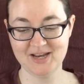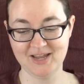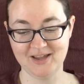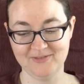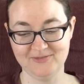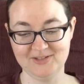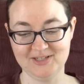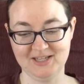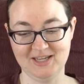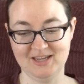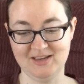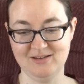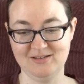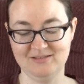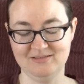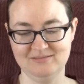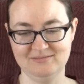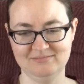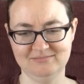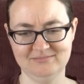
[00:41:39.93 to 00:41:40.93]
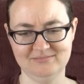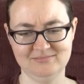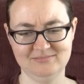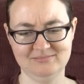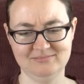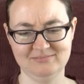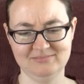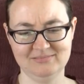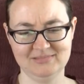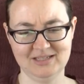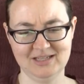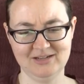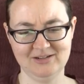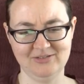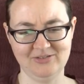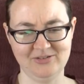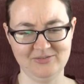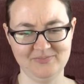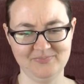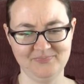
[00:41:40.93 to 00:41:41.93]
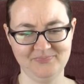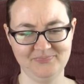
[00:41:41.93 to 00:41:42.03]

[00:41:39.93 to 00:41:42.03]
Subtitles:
have to get, I don't know.